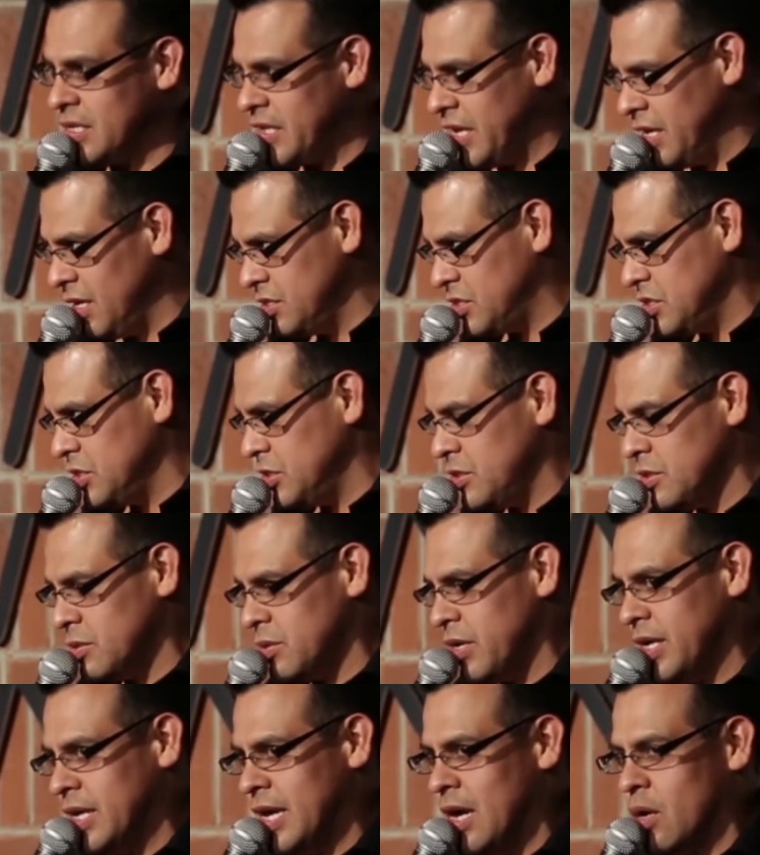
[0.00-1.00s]
that they listen
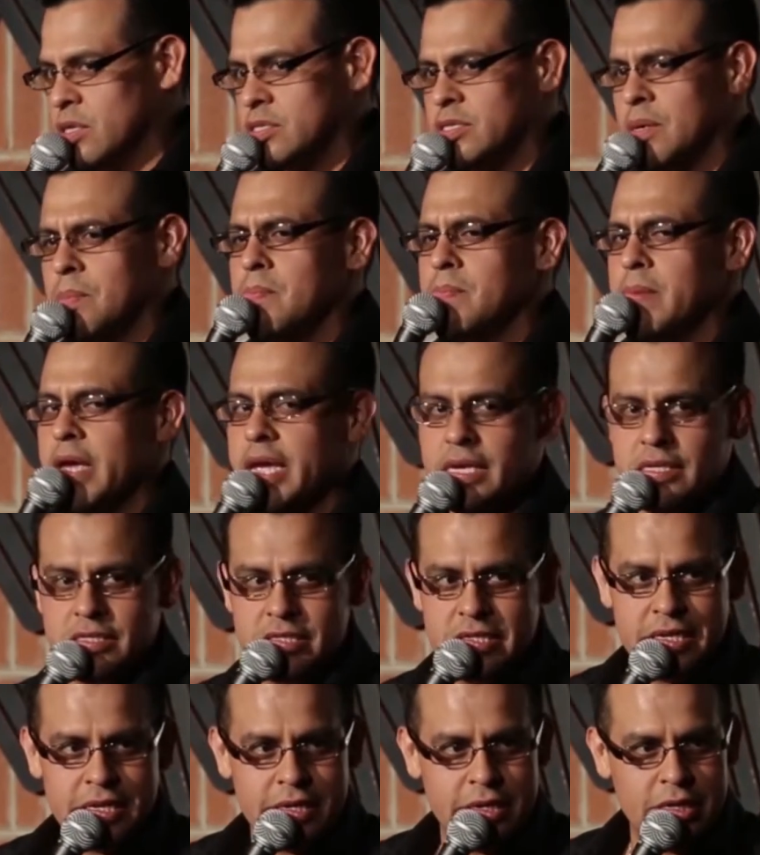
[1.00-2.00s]
to right now. It's
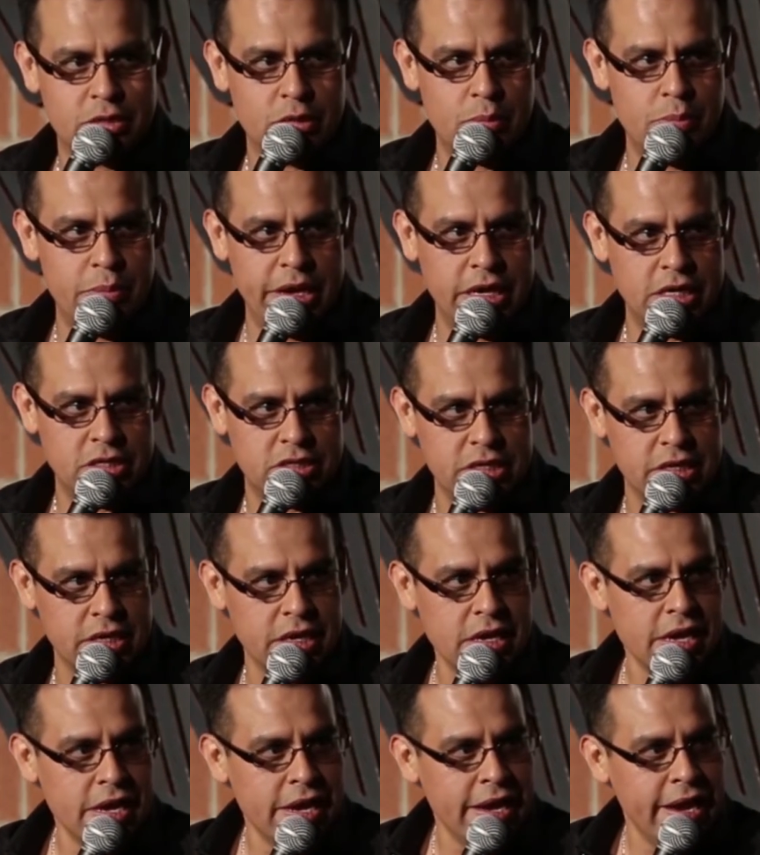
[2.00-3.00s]
amazing. It's
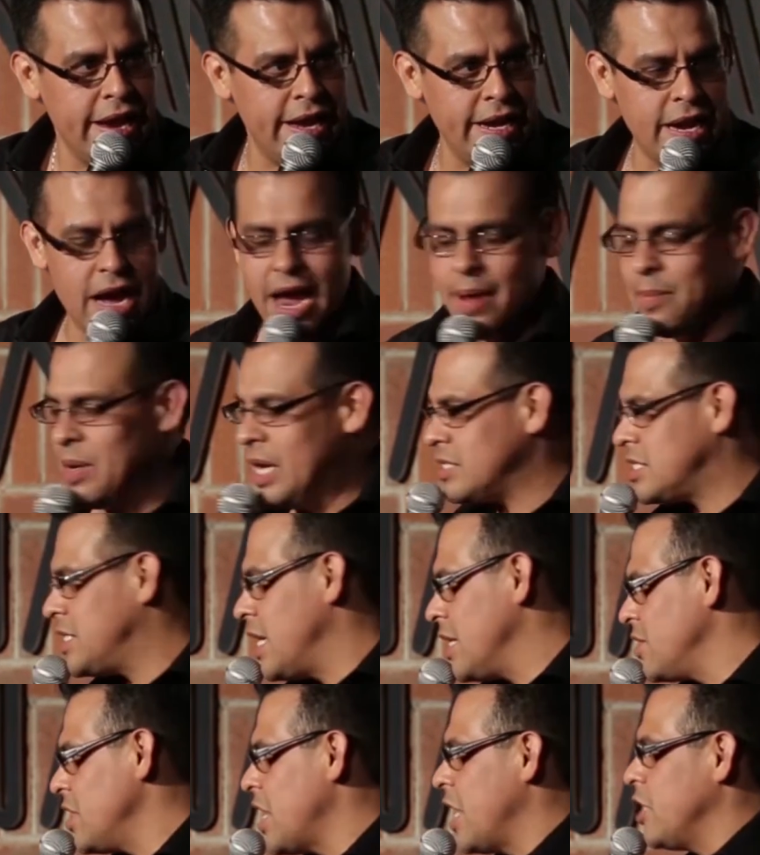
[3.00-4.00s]
amazing. And I'm not
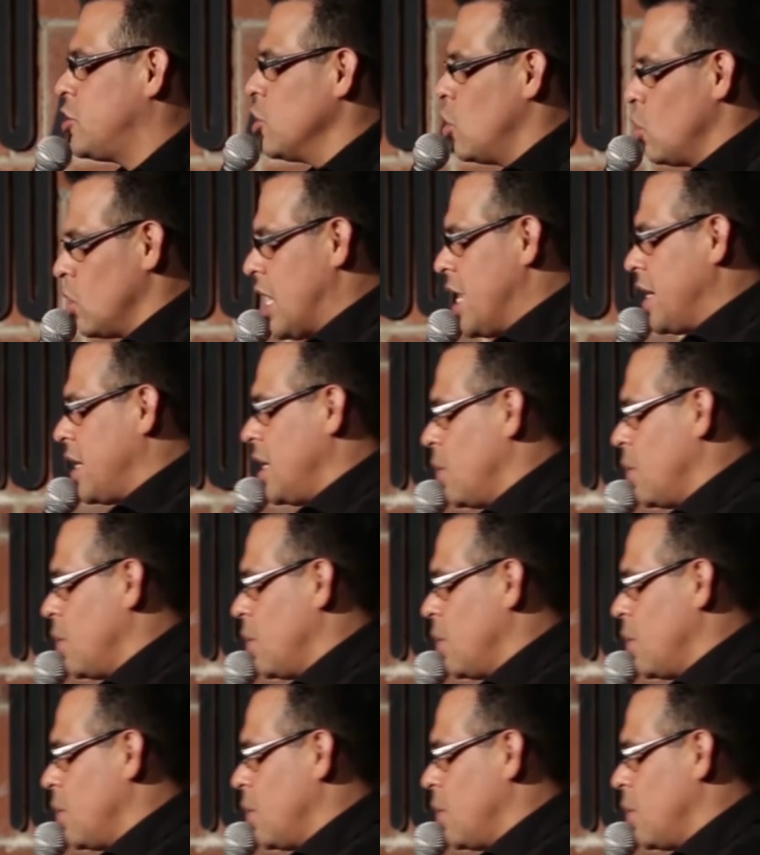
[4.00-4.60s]
saying that I don't like